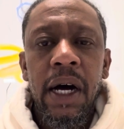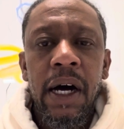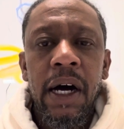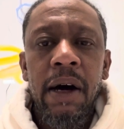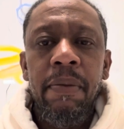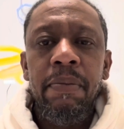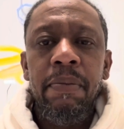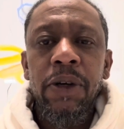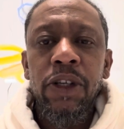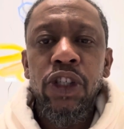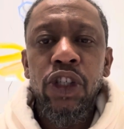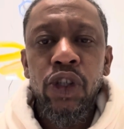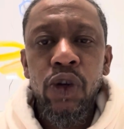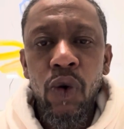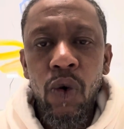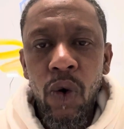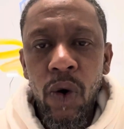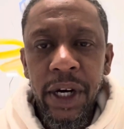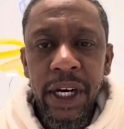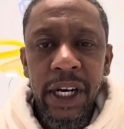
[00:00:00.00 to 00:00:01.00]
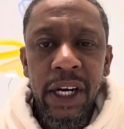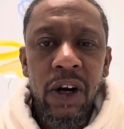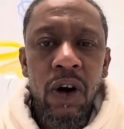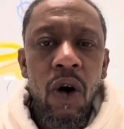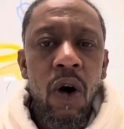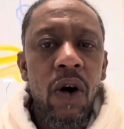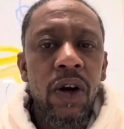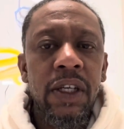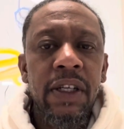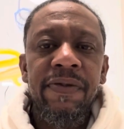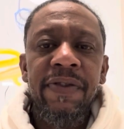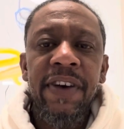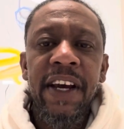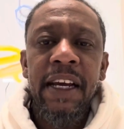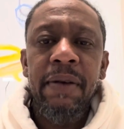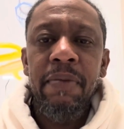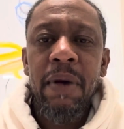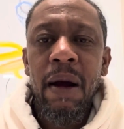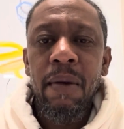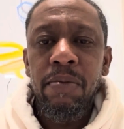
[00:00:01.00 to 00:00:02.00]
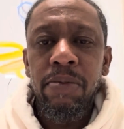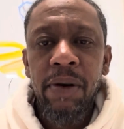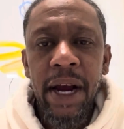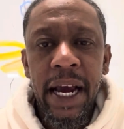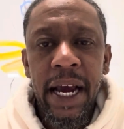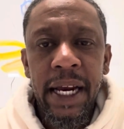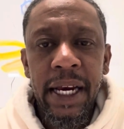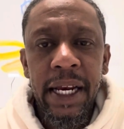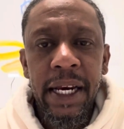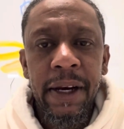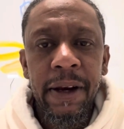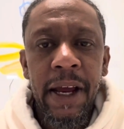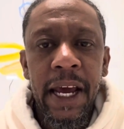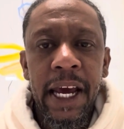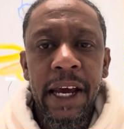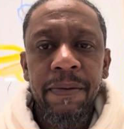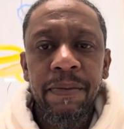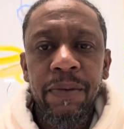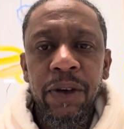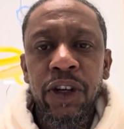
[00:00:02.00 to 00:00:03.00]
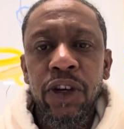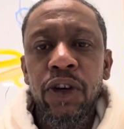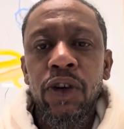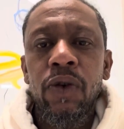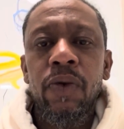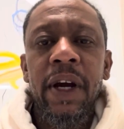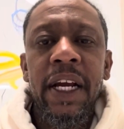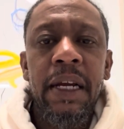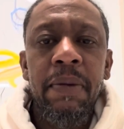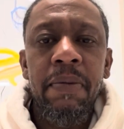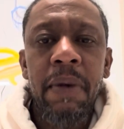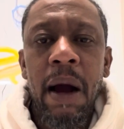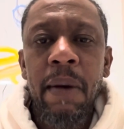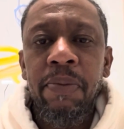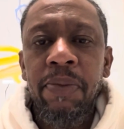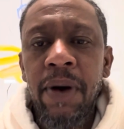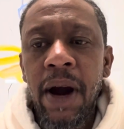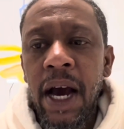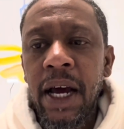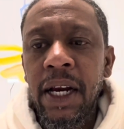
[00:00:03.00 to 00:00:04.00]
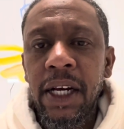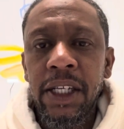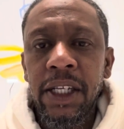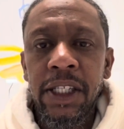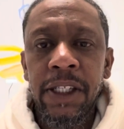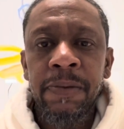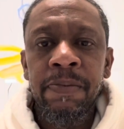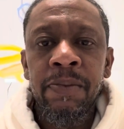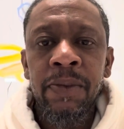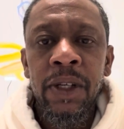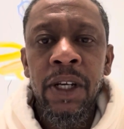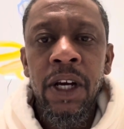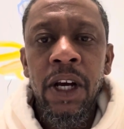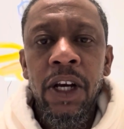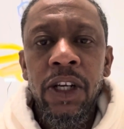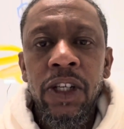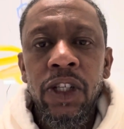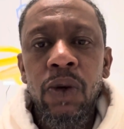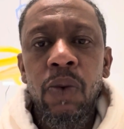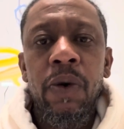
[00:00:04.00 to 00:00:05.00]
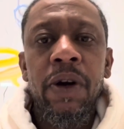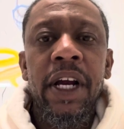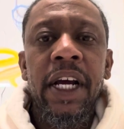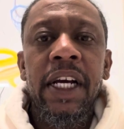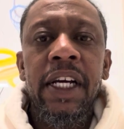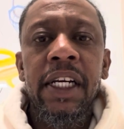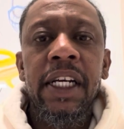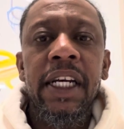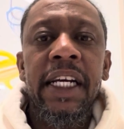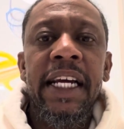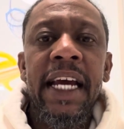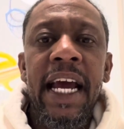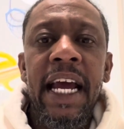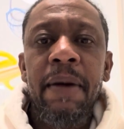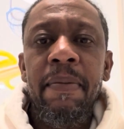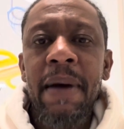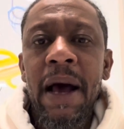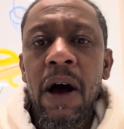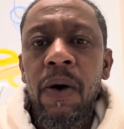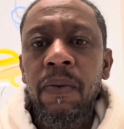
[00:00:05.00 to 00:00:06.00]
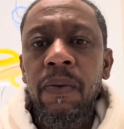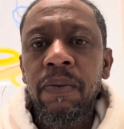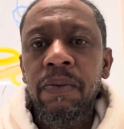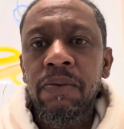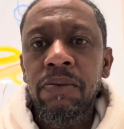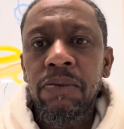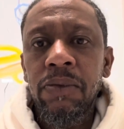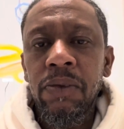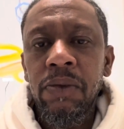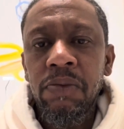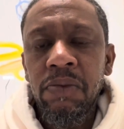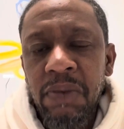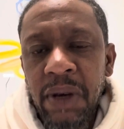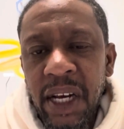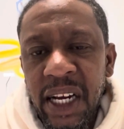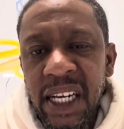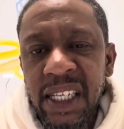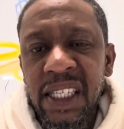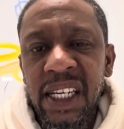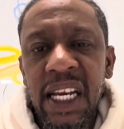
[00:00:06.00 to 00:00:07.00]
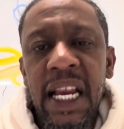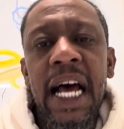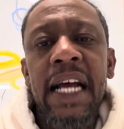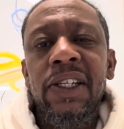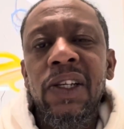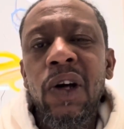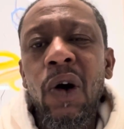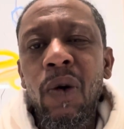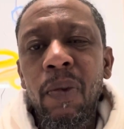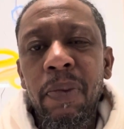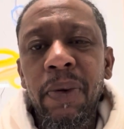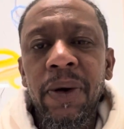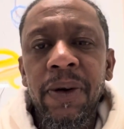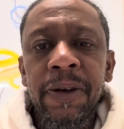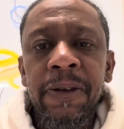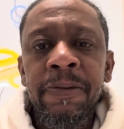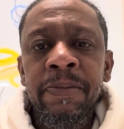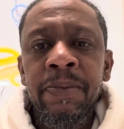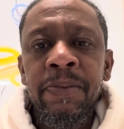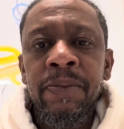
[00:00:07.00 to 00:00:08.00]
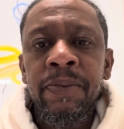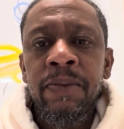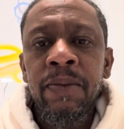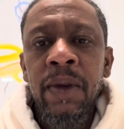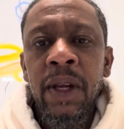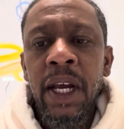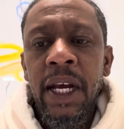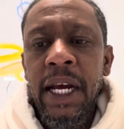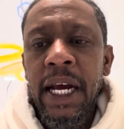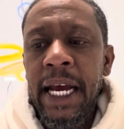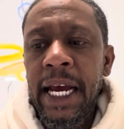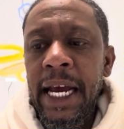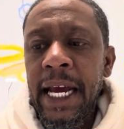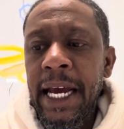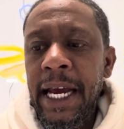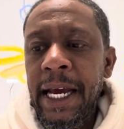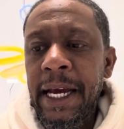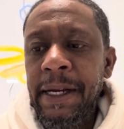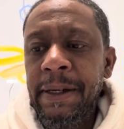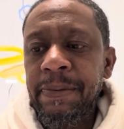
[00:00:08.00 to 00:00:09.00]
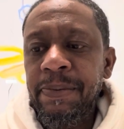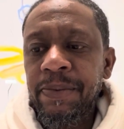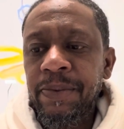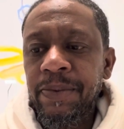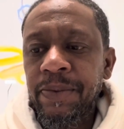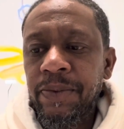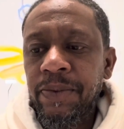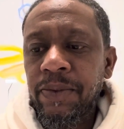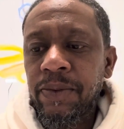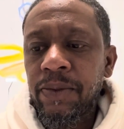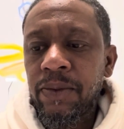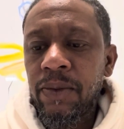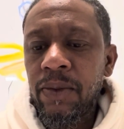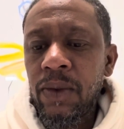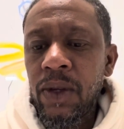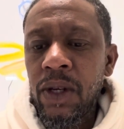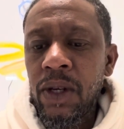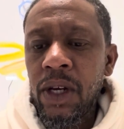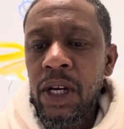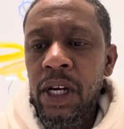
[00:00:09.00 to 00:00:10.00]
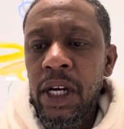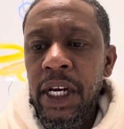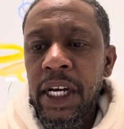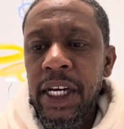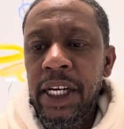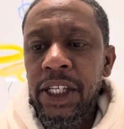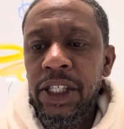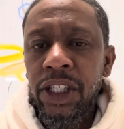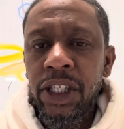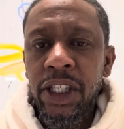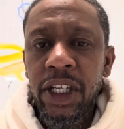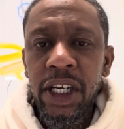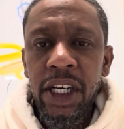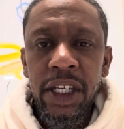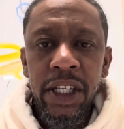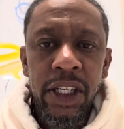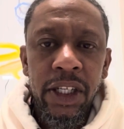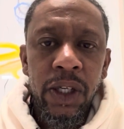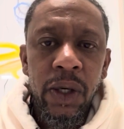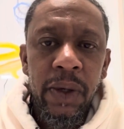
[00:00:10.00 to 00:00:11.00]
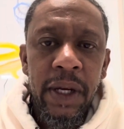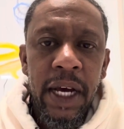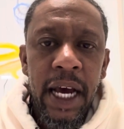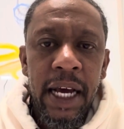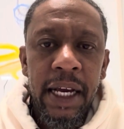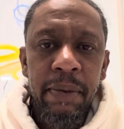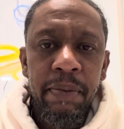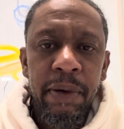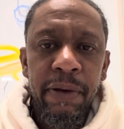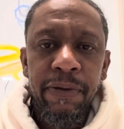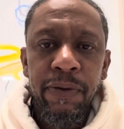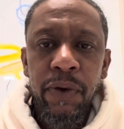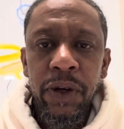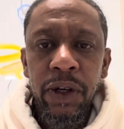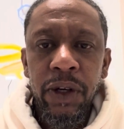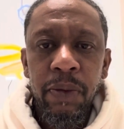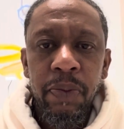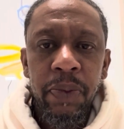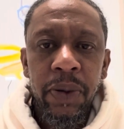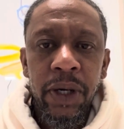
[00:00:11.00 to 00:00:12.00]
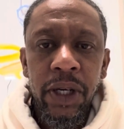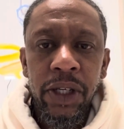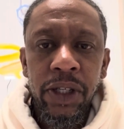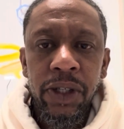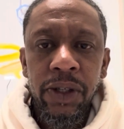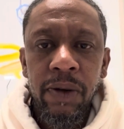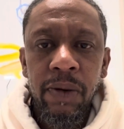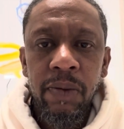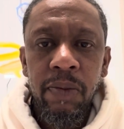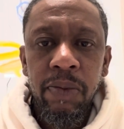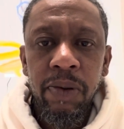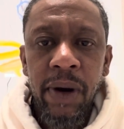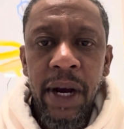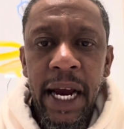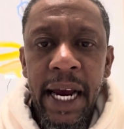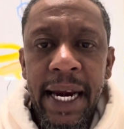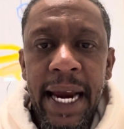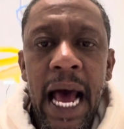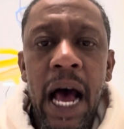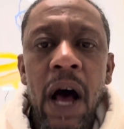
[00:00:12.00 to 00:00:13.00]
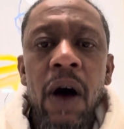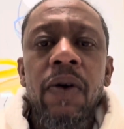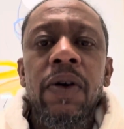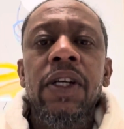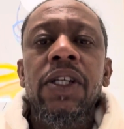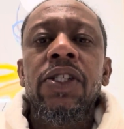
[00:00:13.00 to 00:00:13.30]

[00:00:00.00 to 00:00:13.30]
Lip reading: maturing and cultivating my brand and curating my products to where they could have came out, I guess, a lot doper. And it's good to do that before you put your brand out